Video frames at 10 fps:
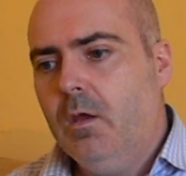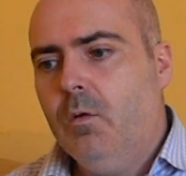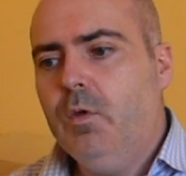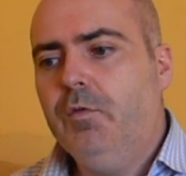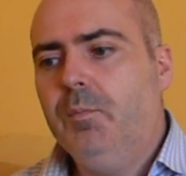
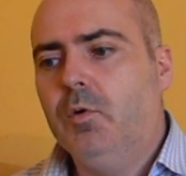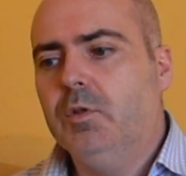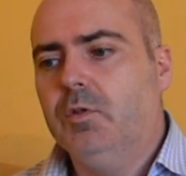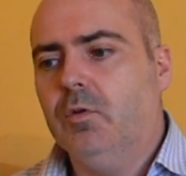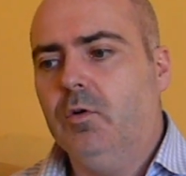We've
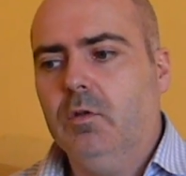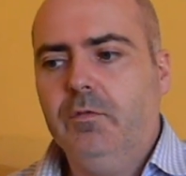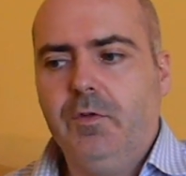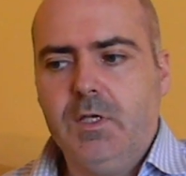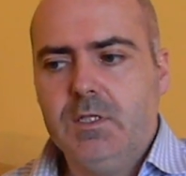reported all
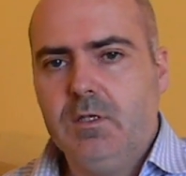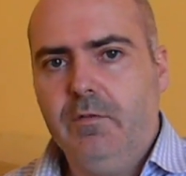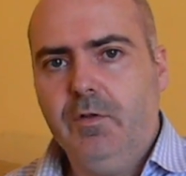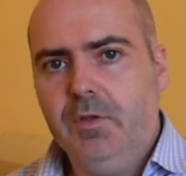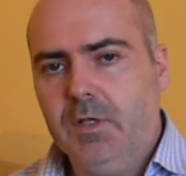of this,
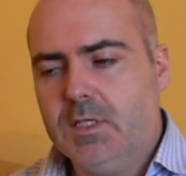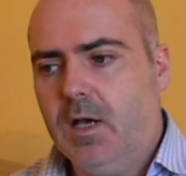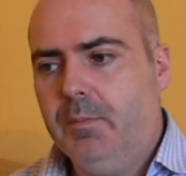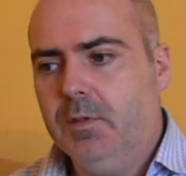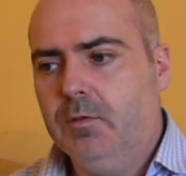everything that's
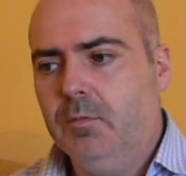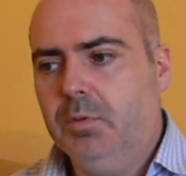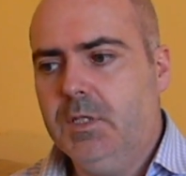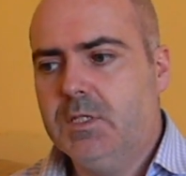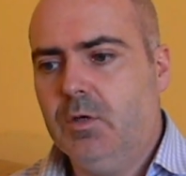happened, to
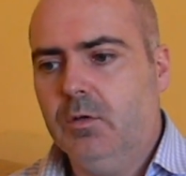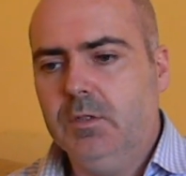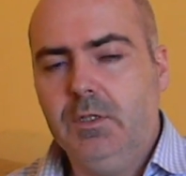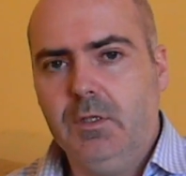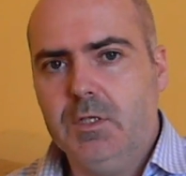Police
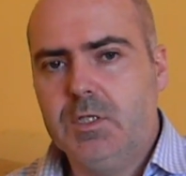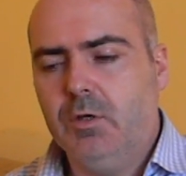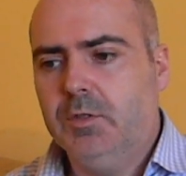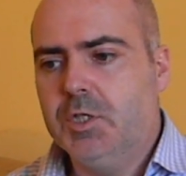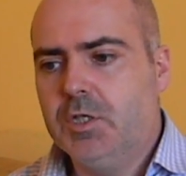Scotland and the
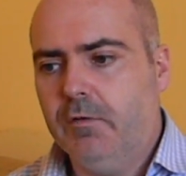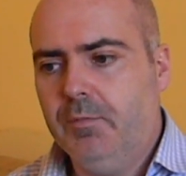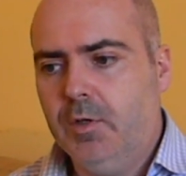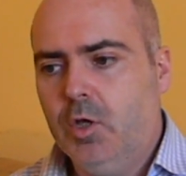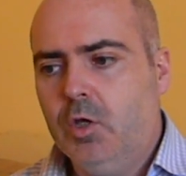Scottish
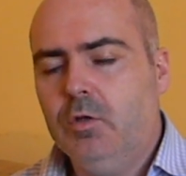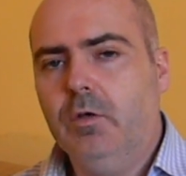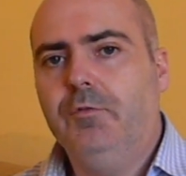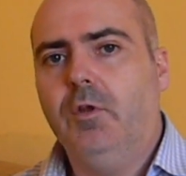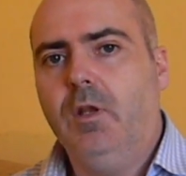Government, who
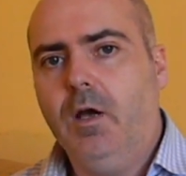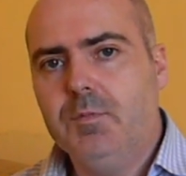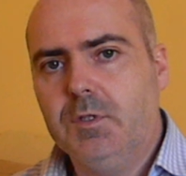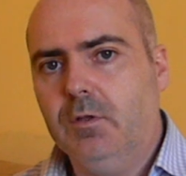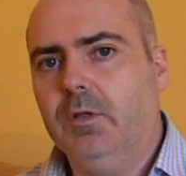have done
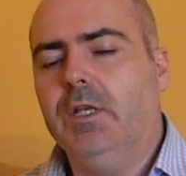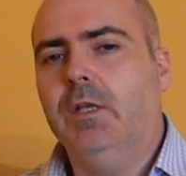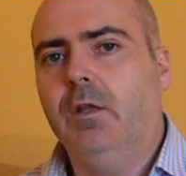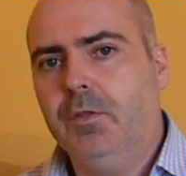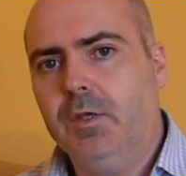absolutely
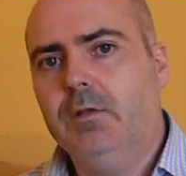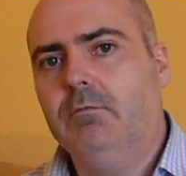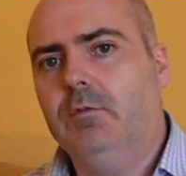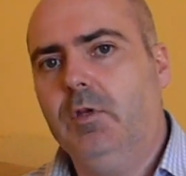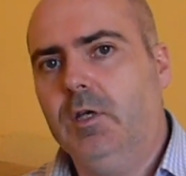nothing
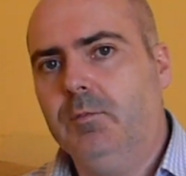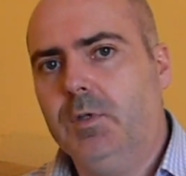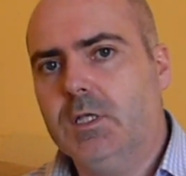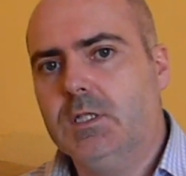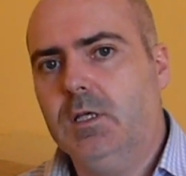to help
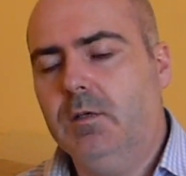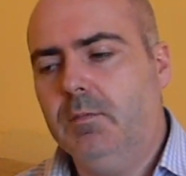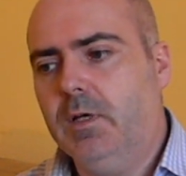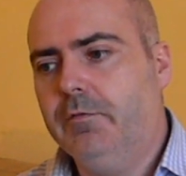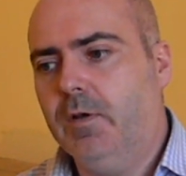us and
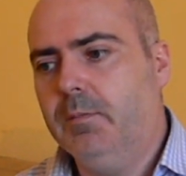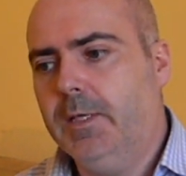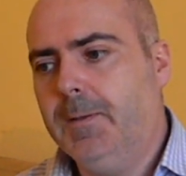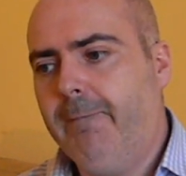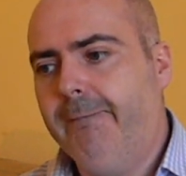my family.
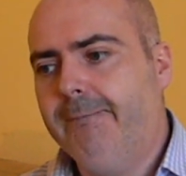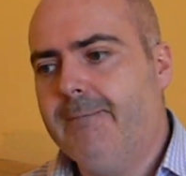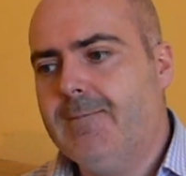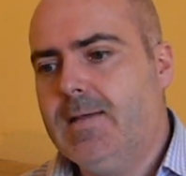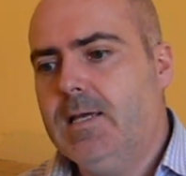
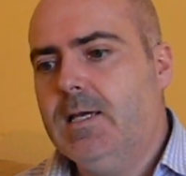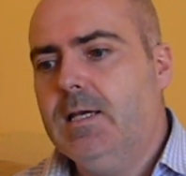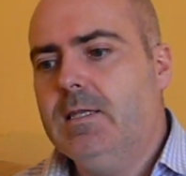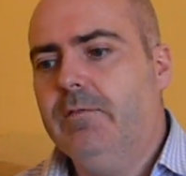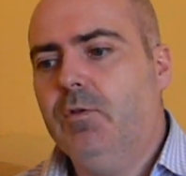
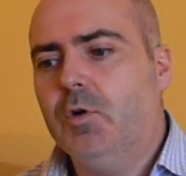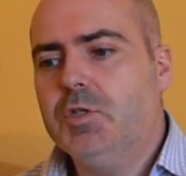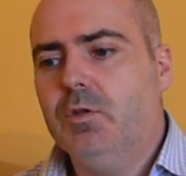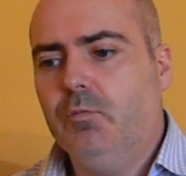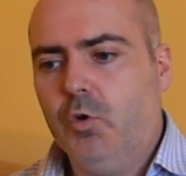They have
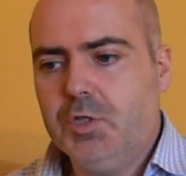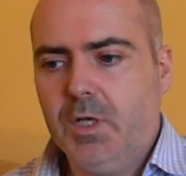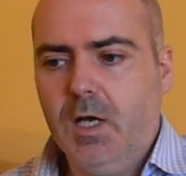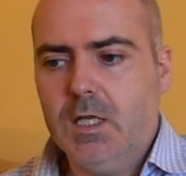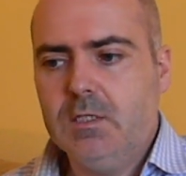washed their
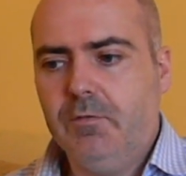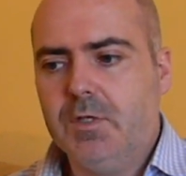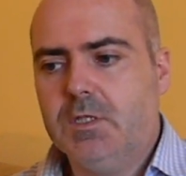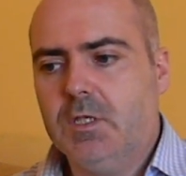hands of us